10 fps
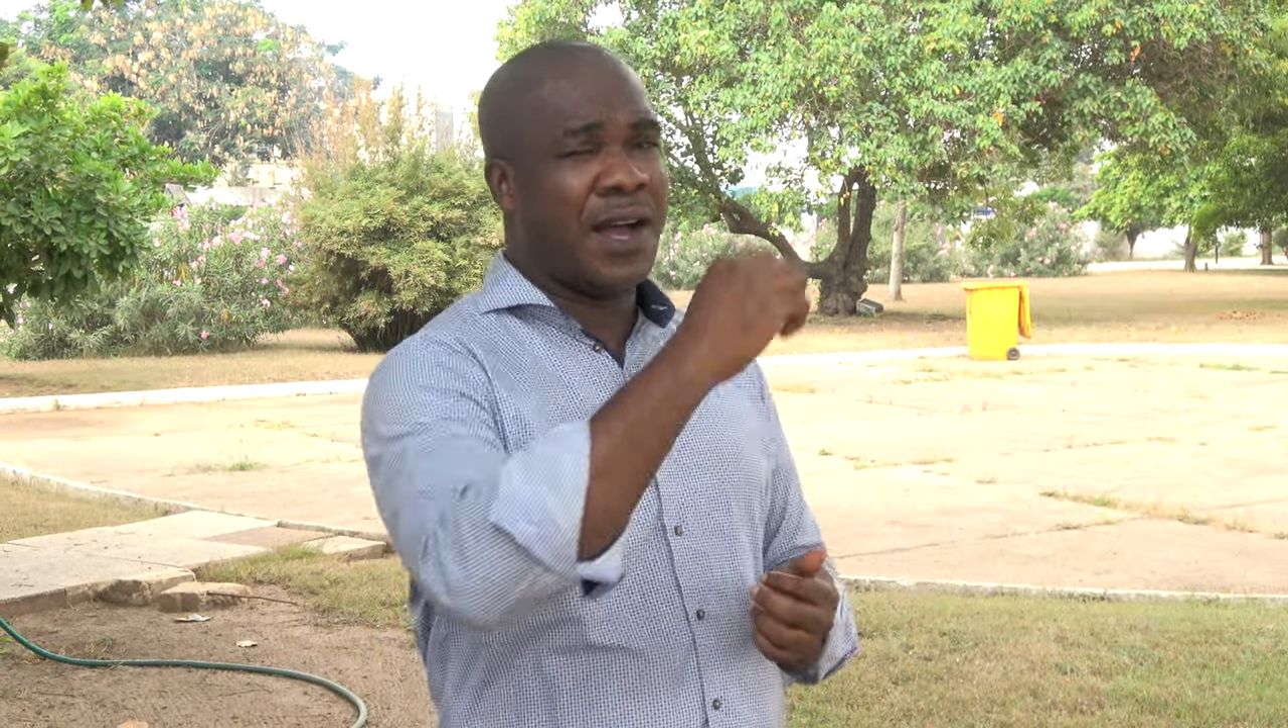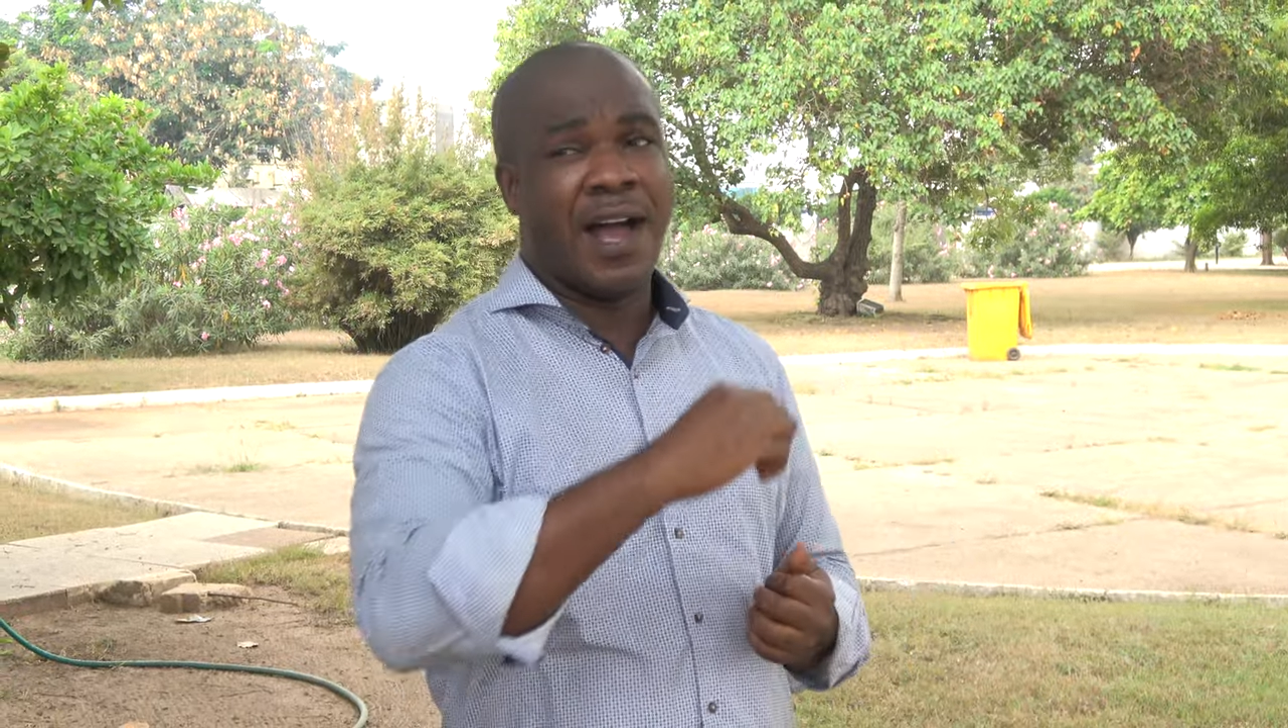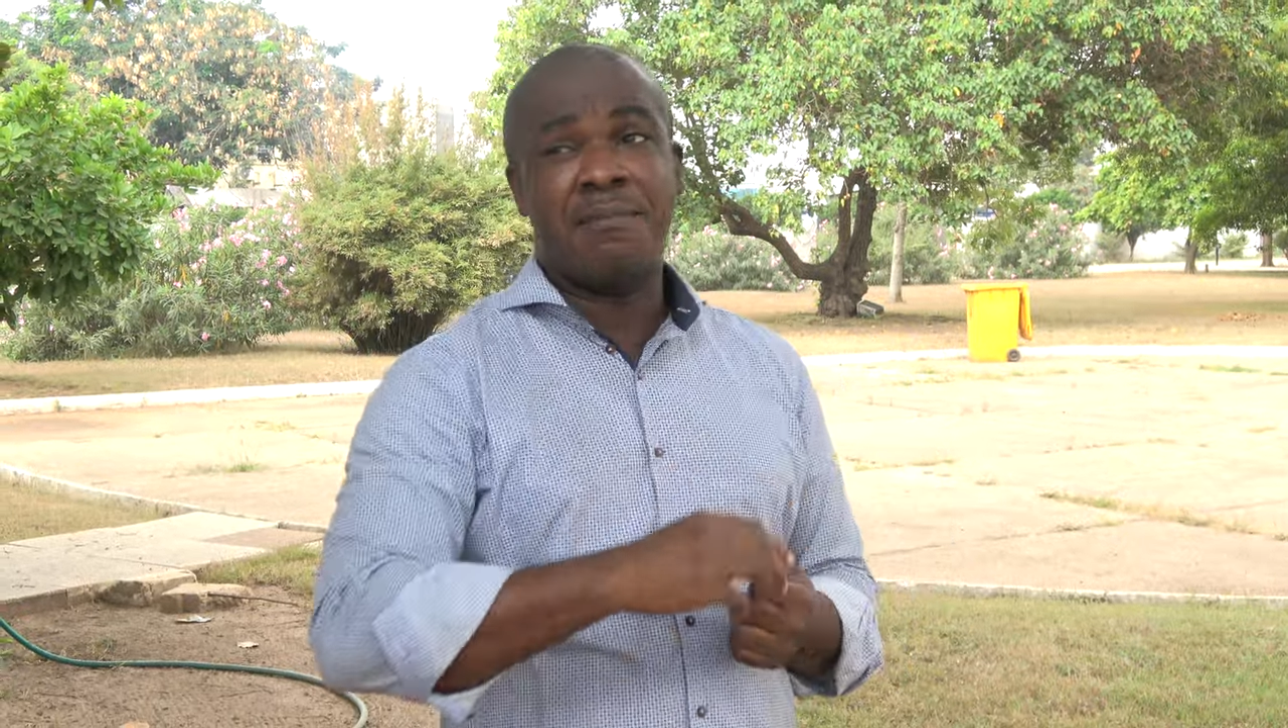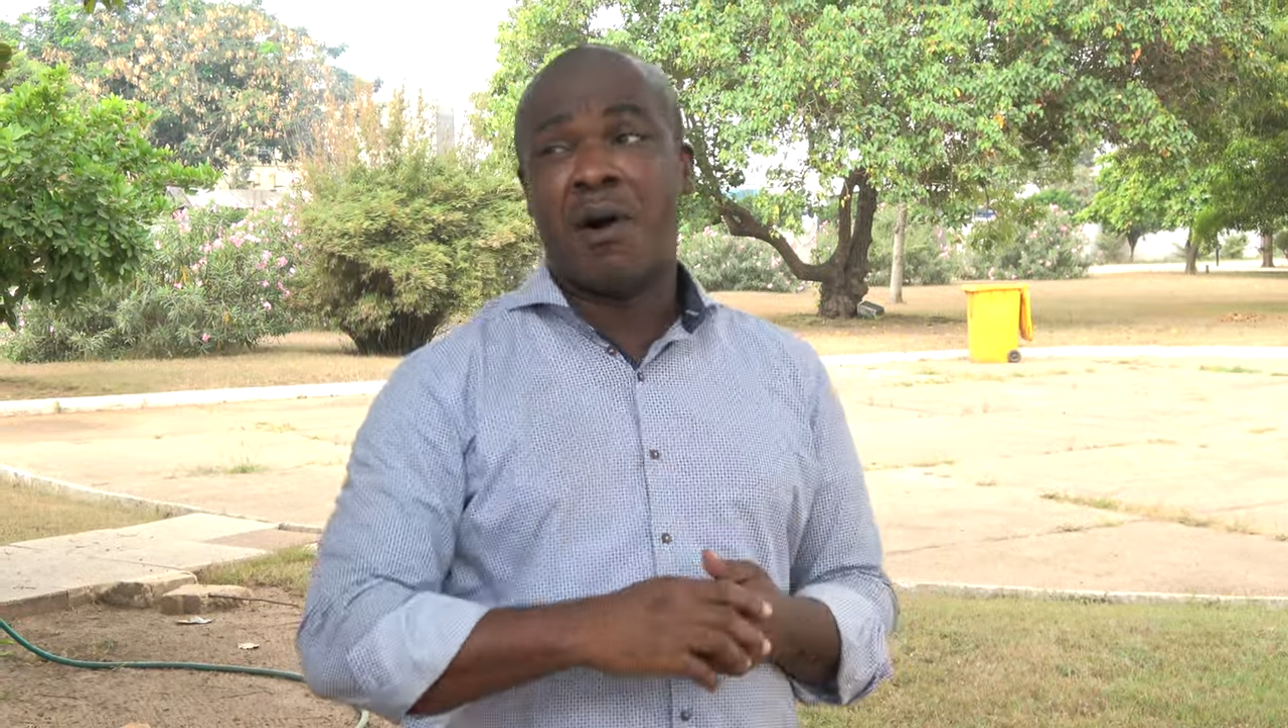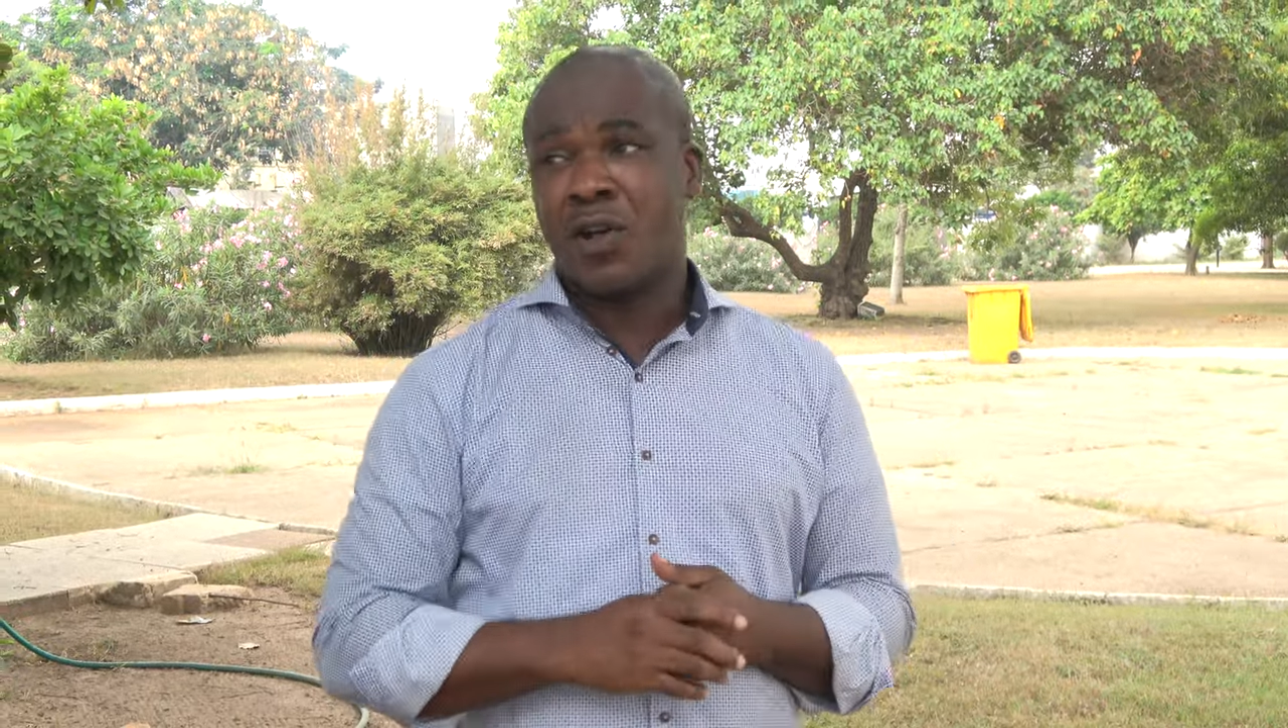
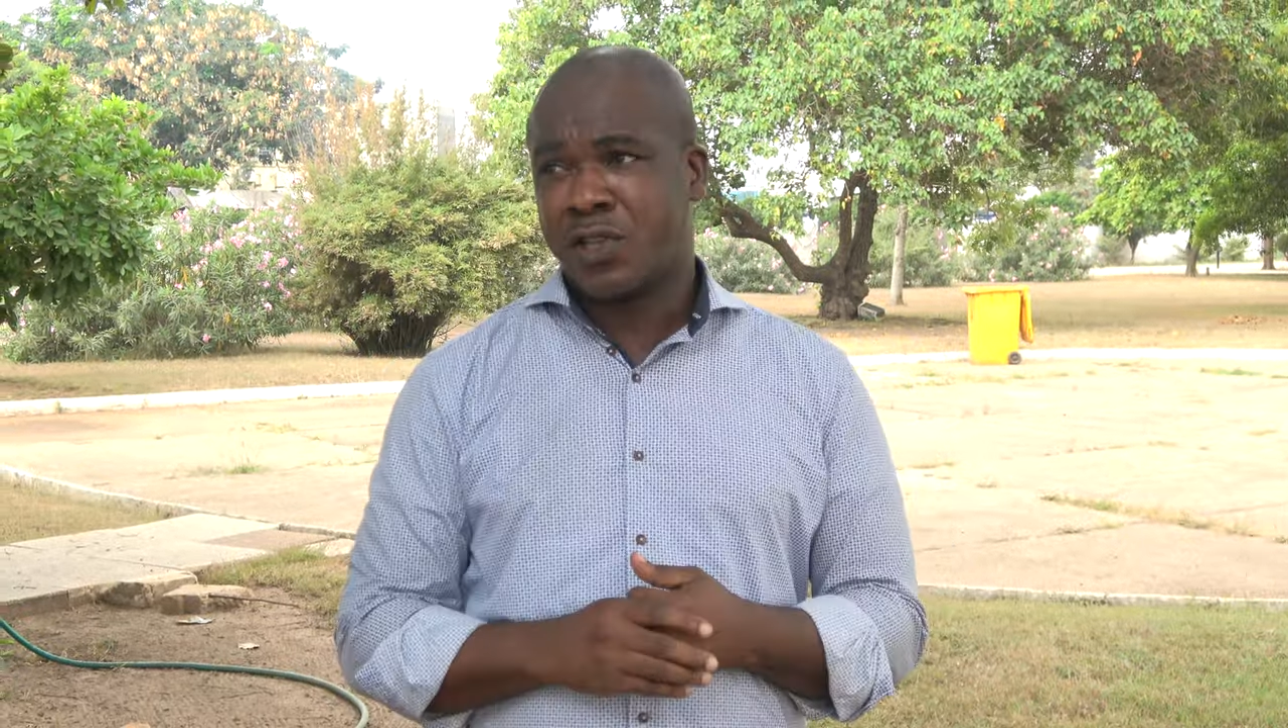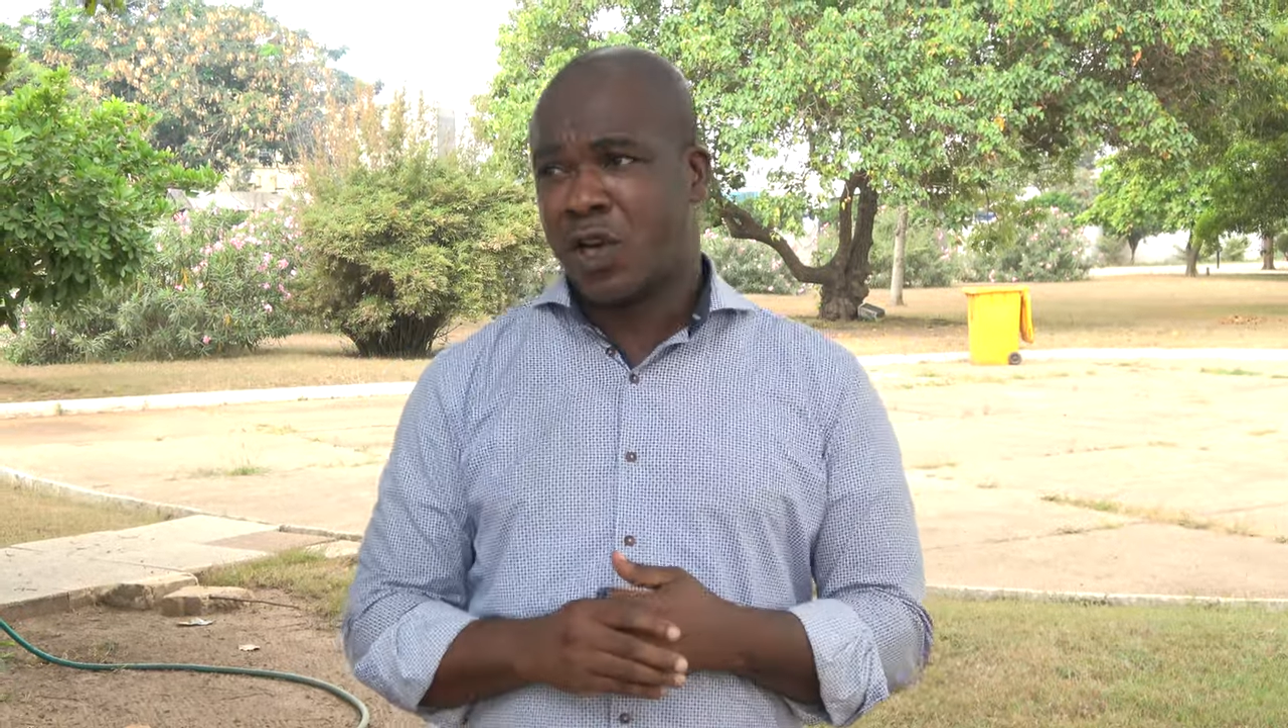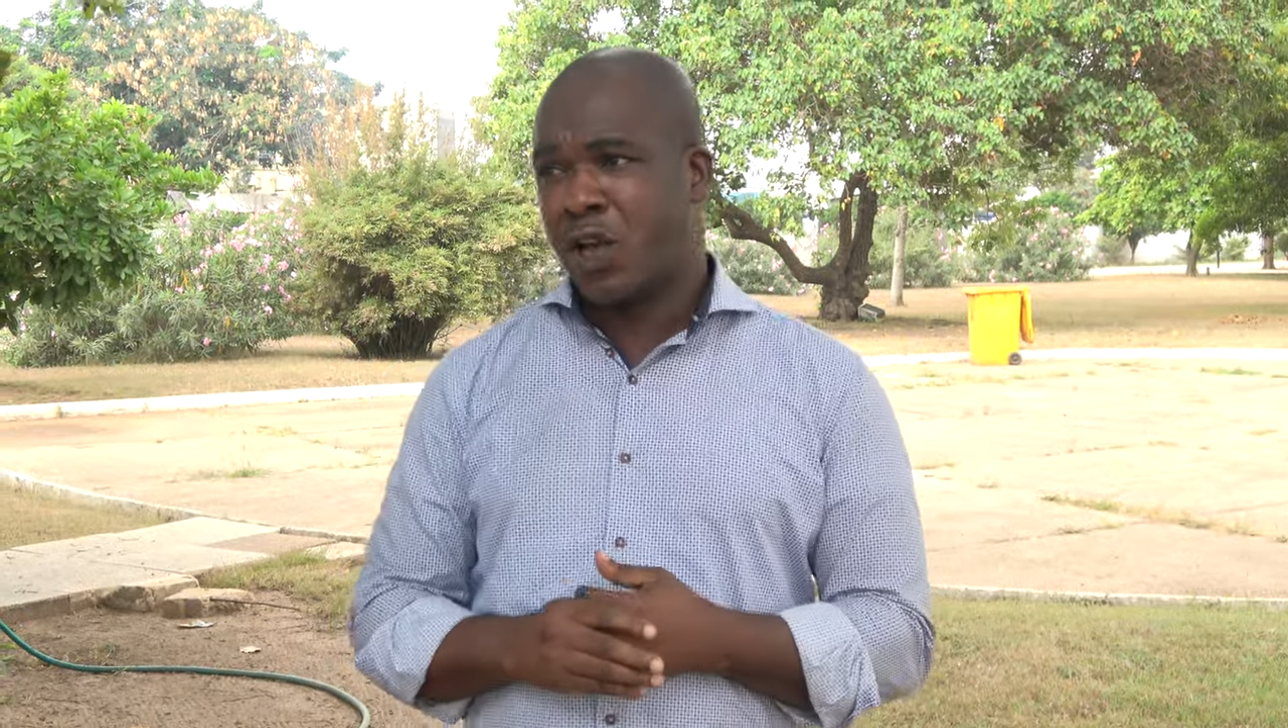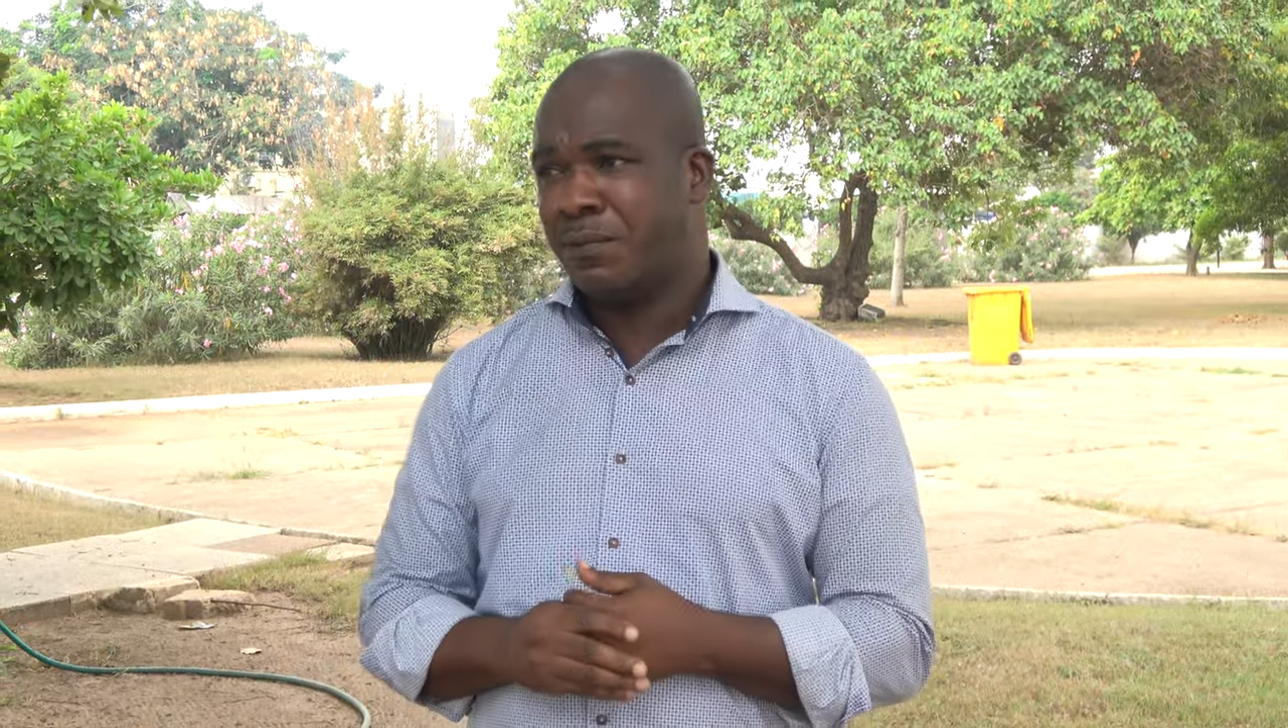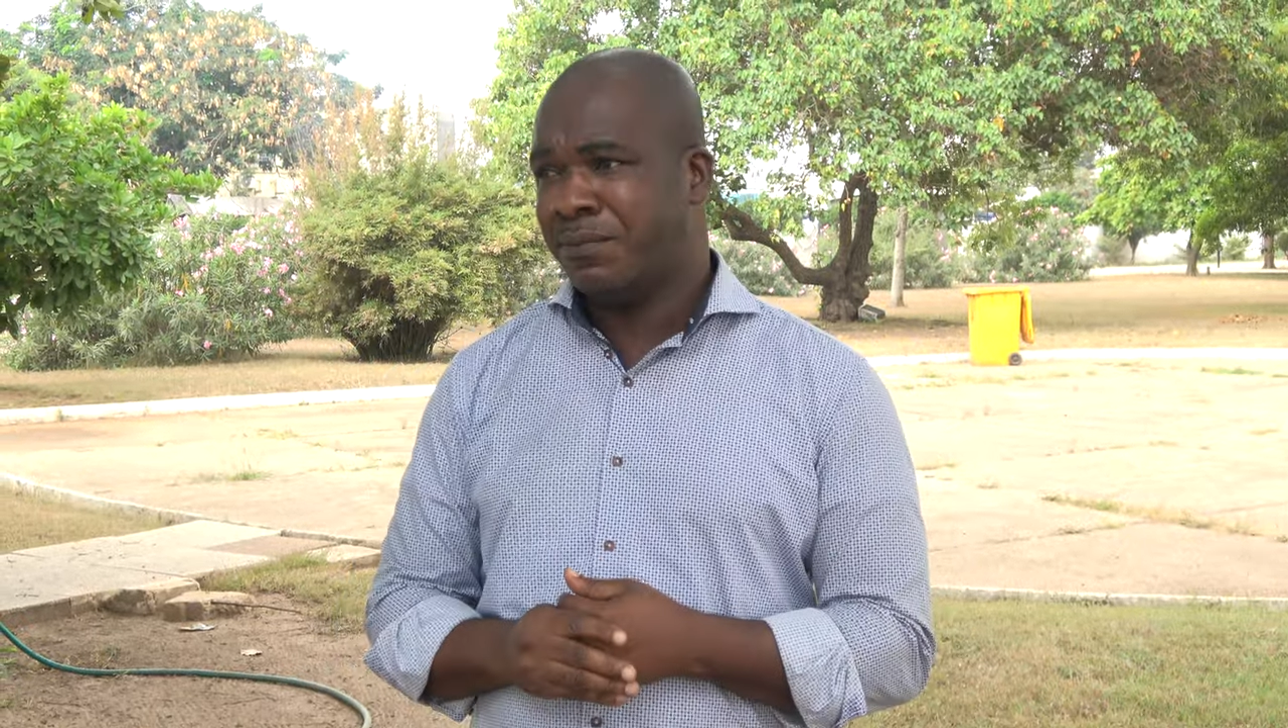a
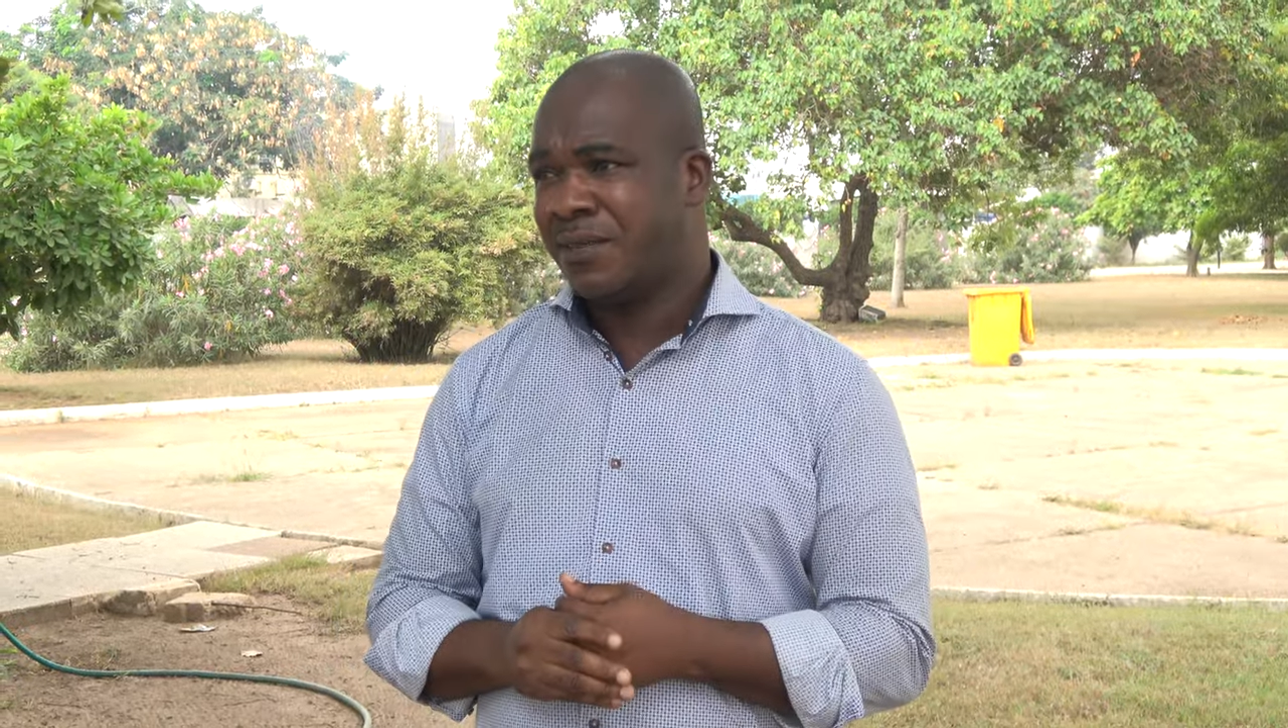mausoleum